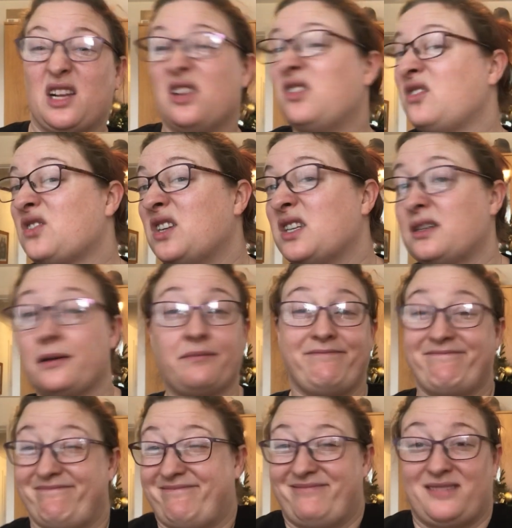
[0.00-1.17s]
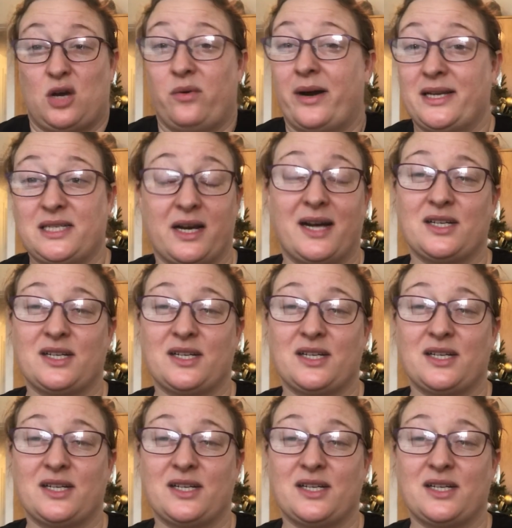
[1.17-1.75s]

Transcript: a loose knitter, no idea.